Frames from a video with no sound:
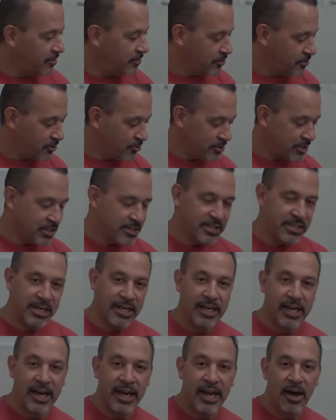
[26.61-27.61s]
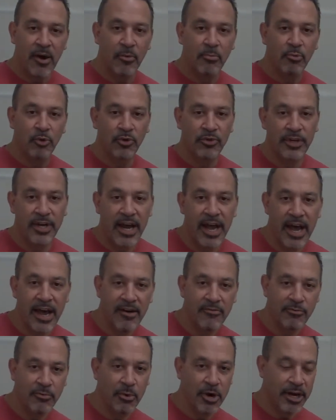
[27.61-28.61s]
So it's sticking out more than
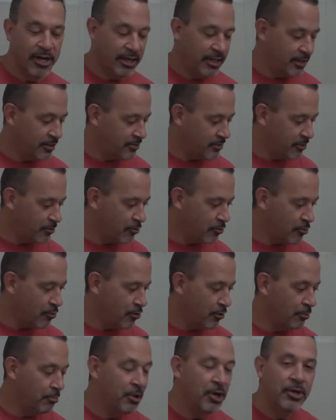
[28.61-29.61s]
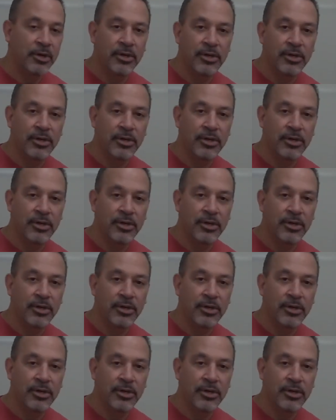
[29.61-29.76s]
halfway into the room.